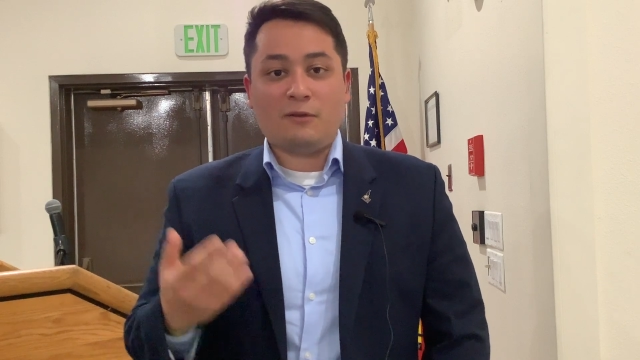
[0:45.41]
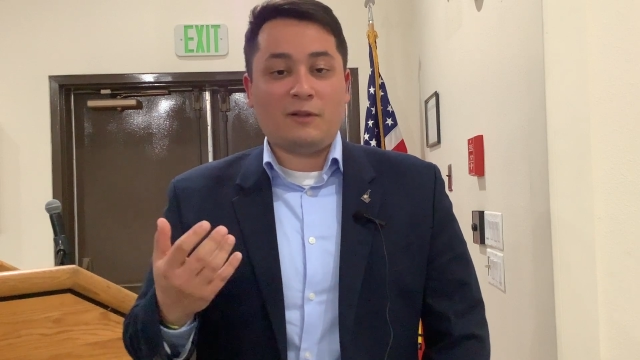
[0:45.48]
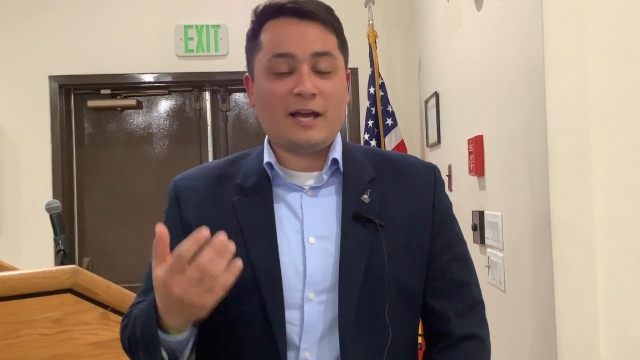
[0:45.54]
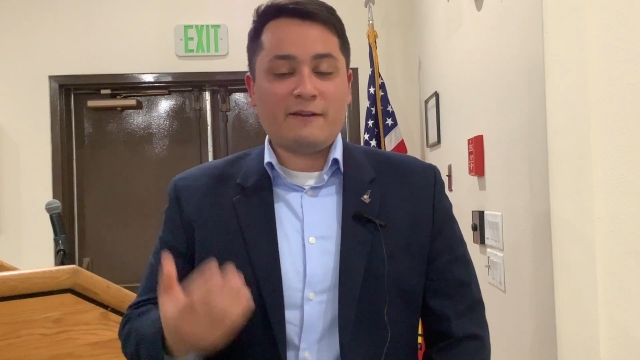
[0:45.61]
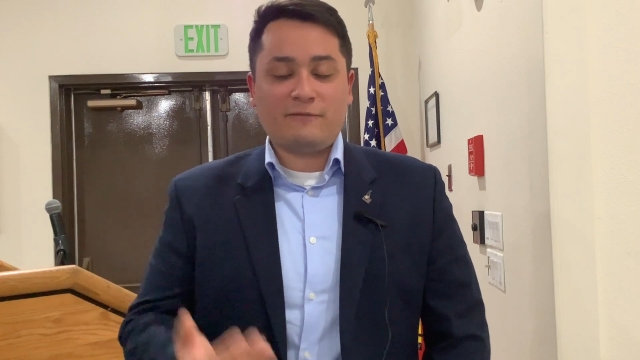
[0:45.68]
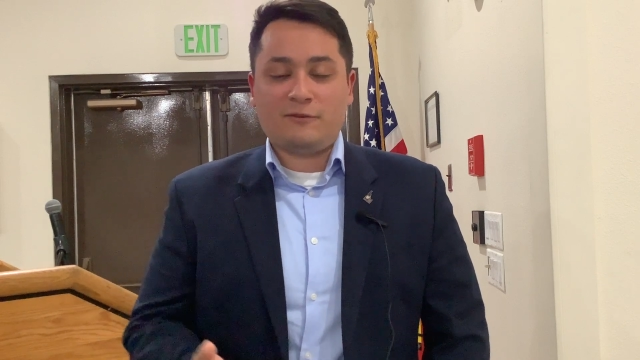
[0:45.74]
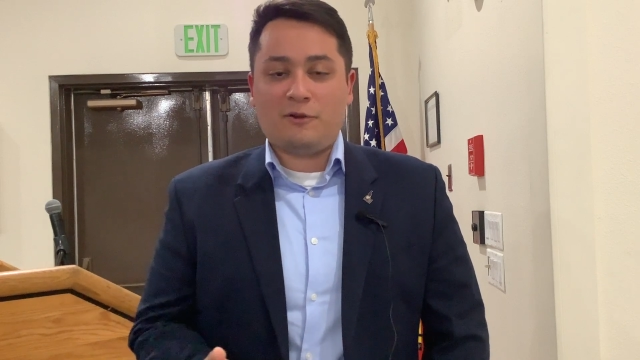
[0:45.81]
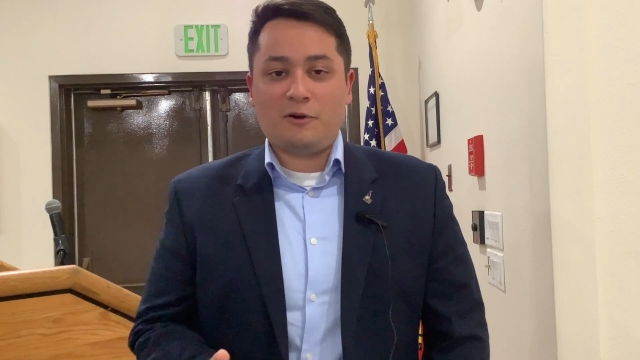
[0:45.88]

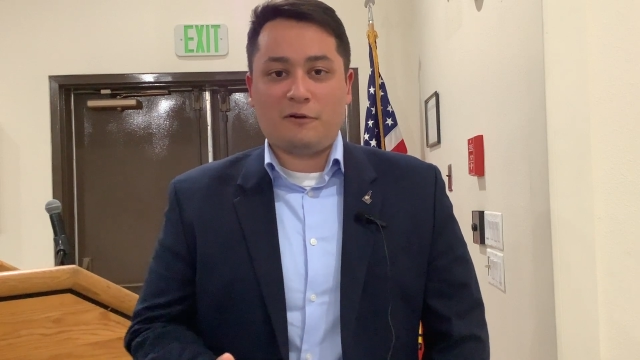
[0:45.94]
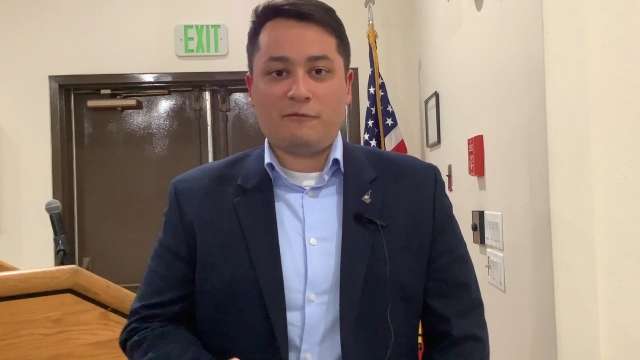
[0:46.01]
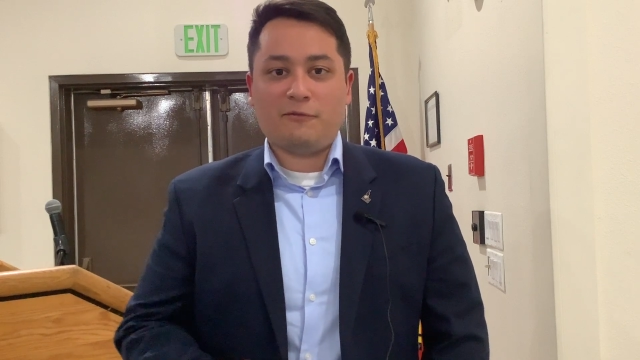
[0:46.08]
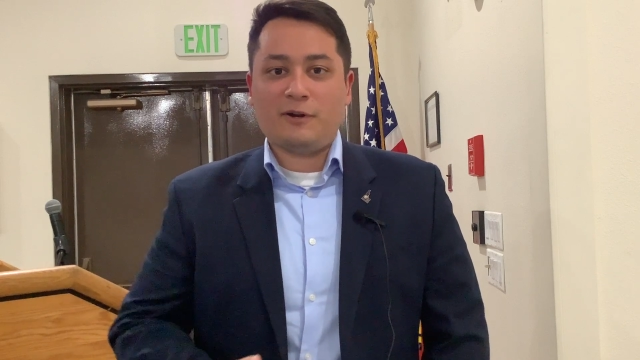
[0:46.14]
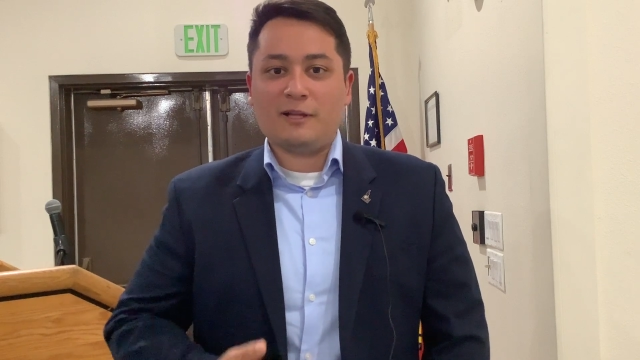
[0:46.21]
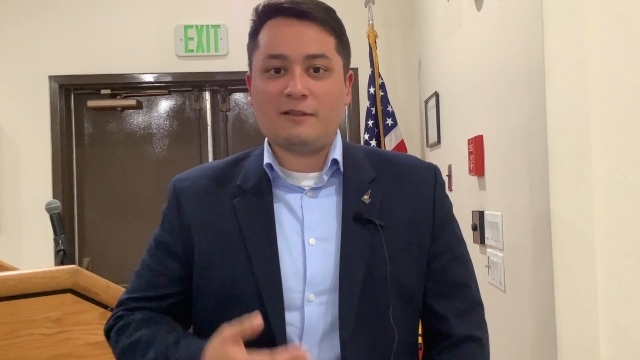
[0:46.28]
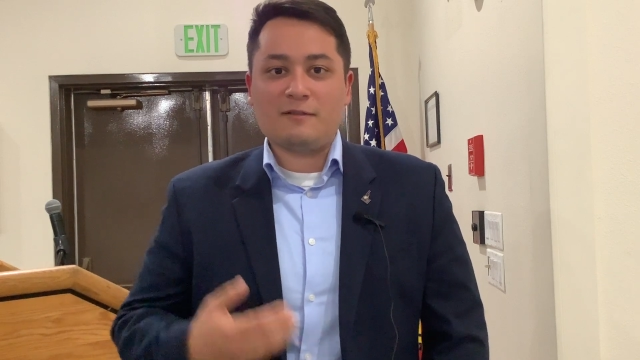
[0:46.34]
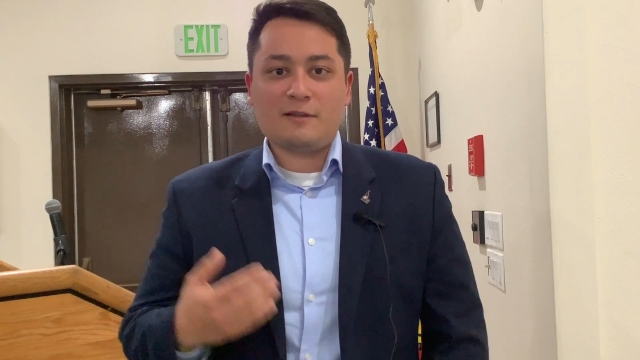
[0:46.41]
lifelong
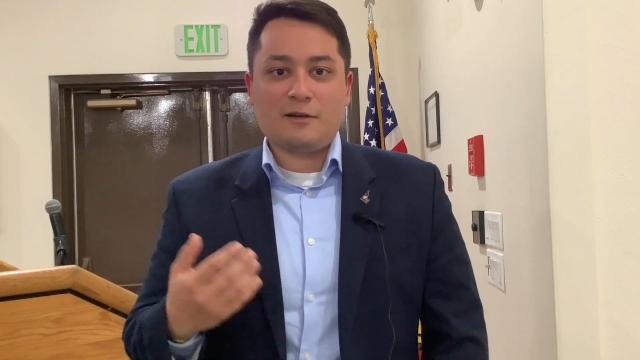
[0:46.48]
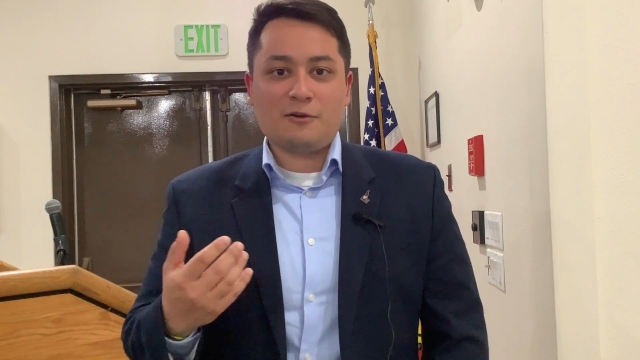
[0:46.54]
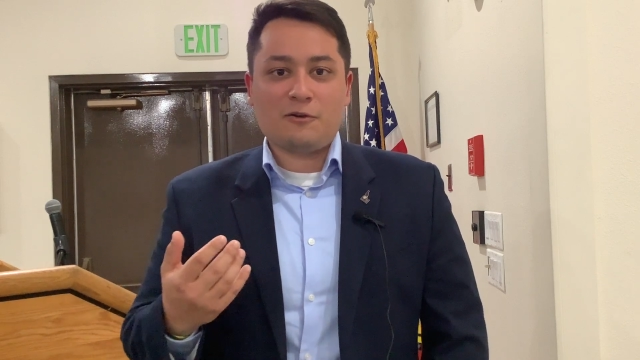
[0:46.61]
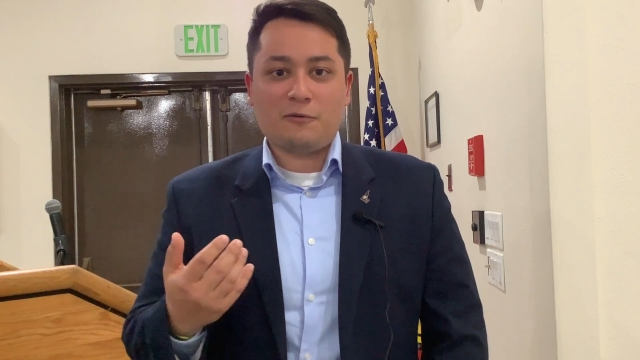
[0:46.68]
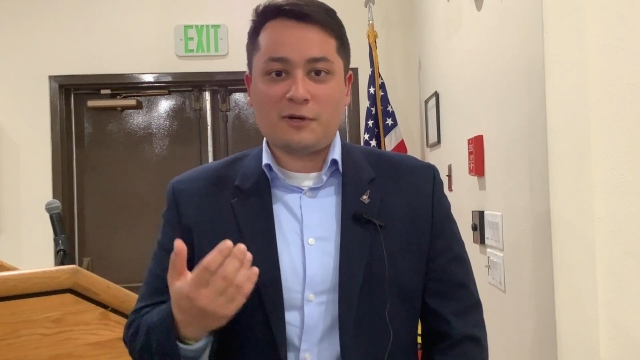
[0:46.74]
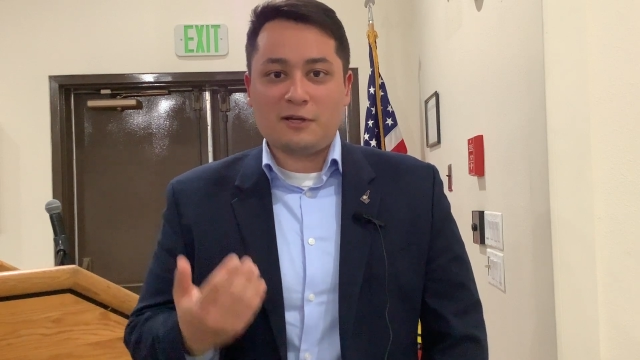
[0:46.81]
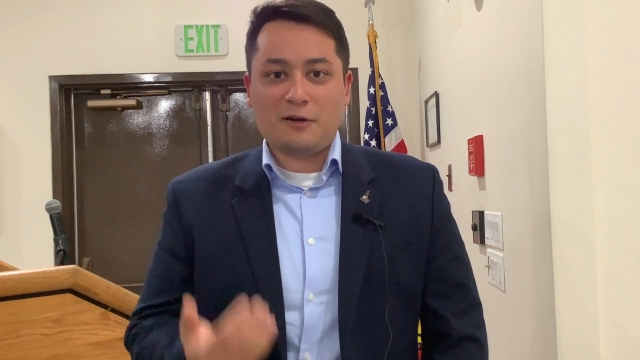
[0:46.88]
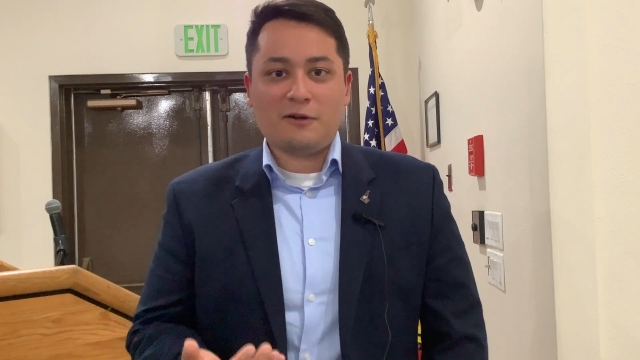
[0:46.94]
friends, and you're
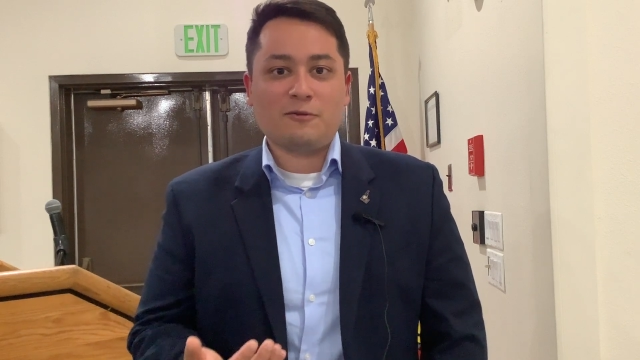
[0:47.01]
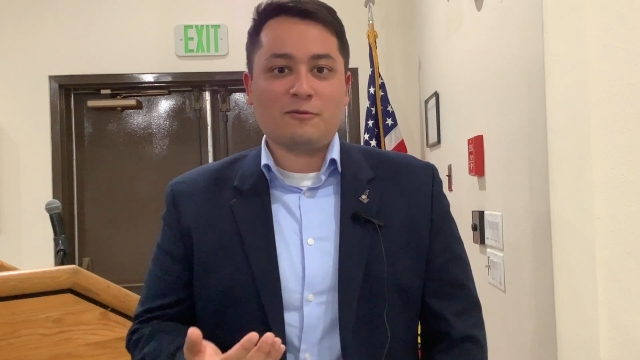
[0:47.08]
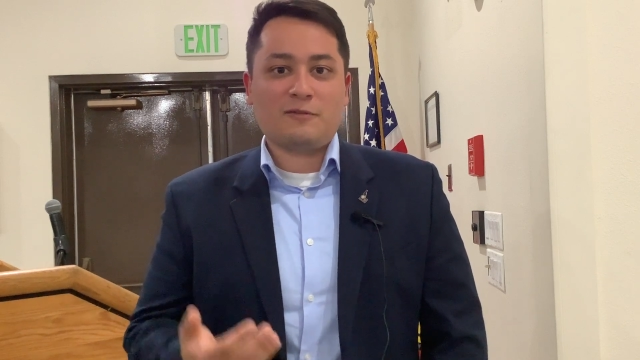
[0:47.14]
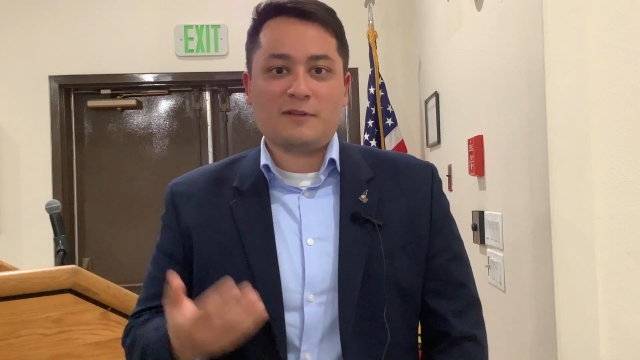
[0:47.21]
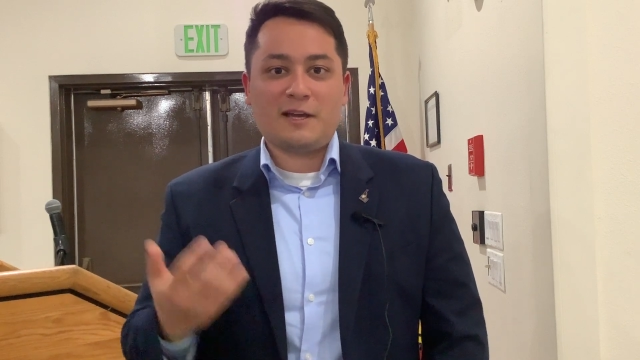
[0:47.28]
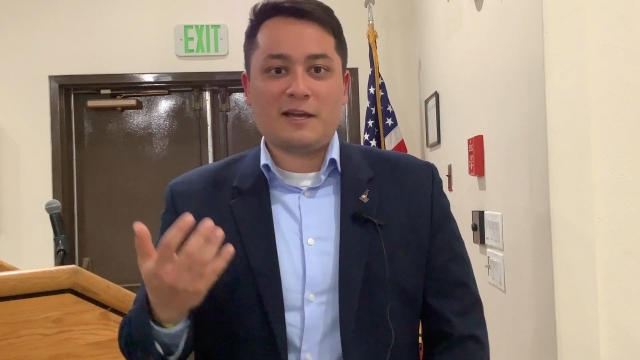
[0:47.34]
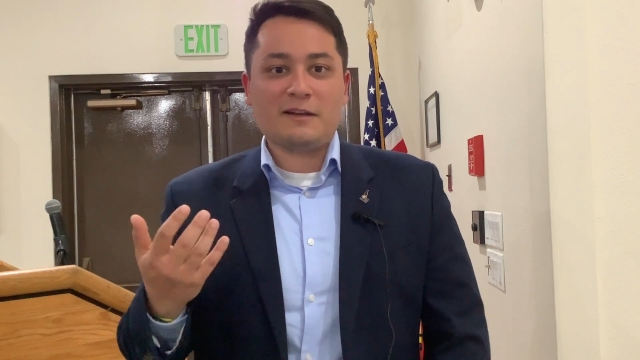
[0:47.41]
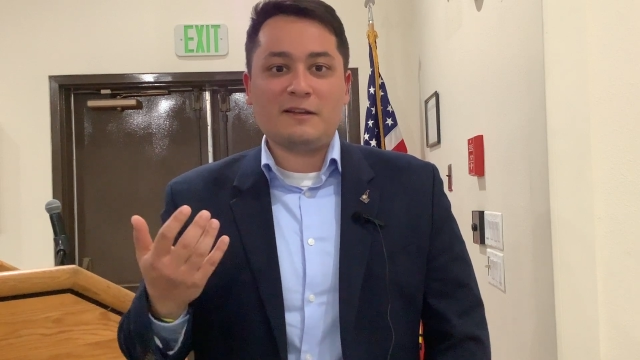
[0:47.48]
going to
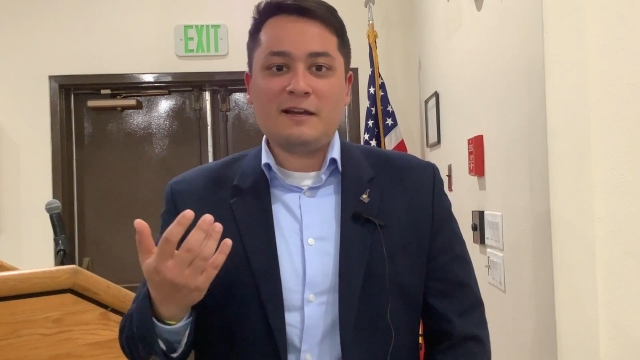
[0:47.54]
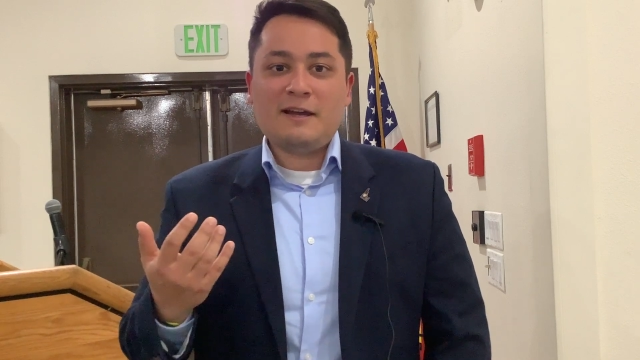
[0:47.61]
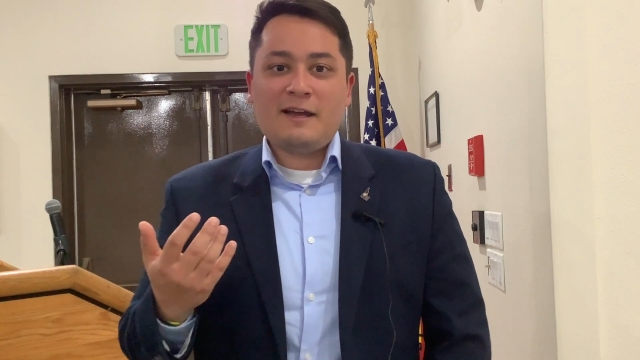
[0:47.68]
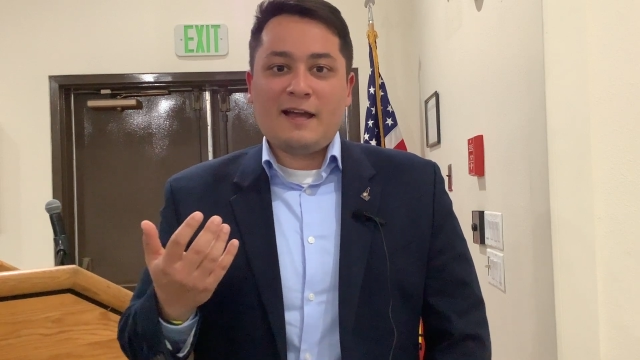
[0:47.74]
understand